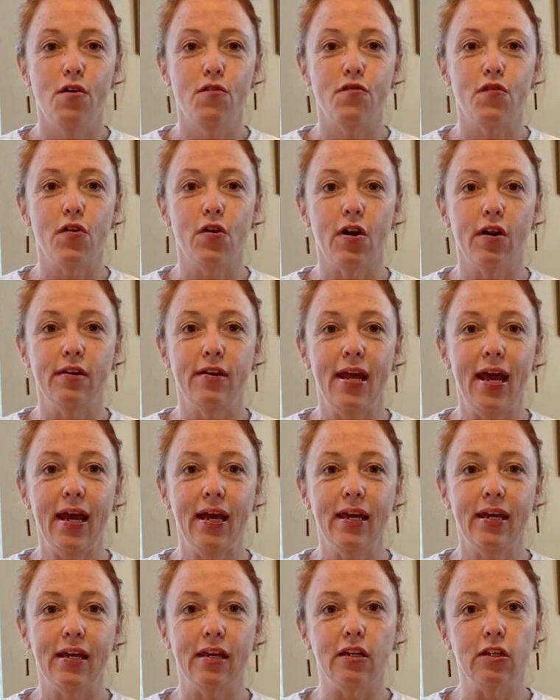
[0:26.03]
for our
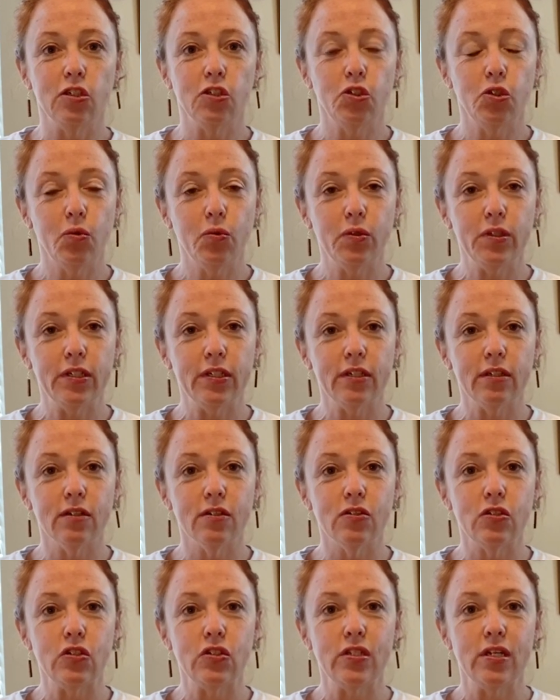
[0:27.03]
neck and our
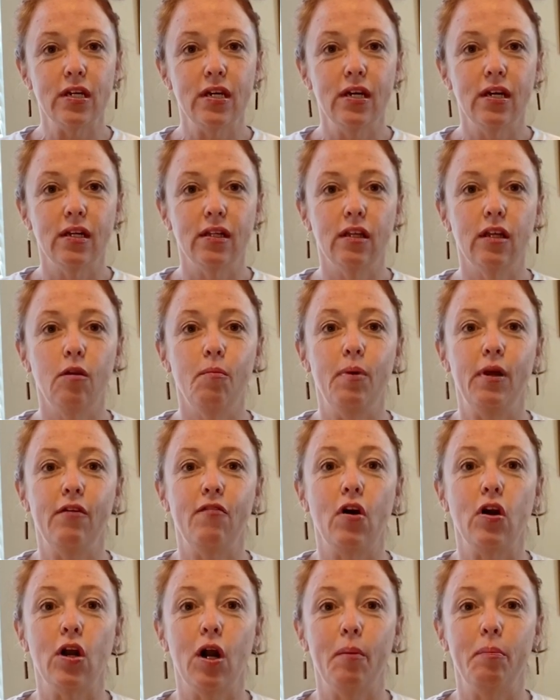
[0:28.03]
shoulders, a little bit
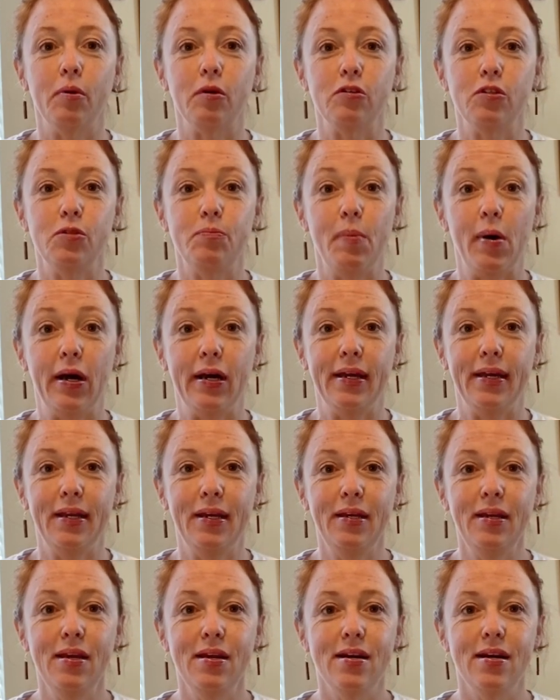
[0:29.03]
of our upper
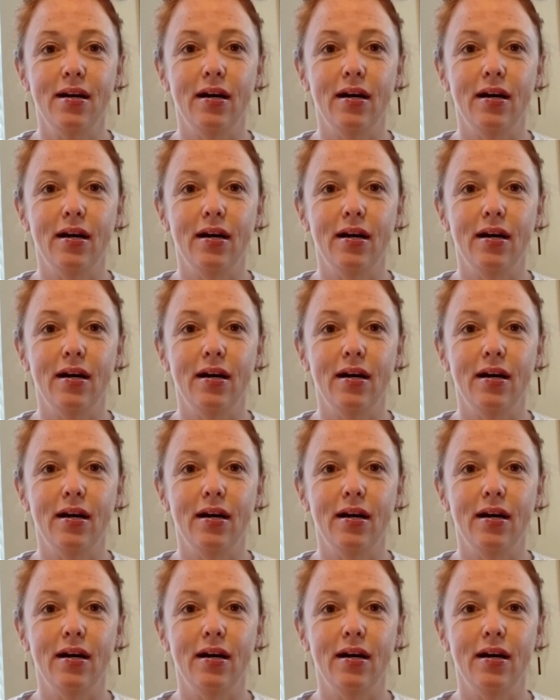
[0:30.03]
spine,